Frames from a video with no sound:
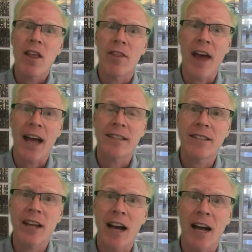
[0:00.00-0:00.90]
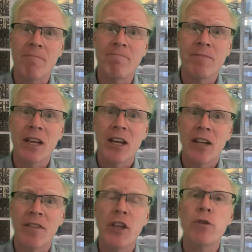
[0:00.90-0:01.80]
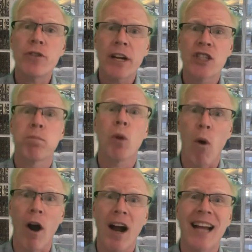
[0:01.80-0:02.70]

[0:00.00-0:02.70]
that um, that you should explore.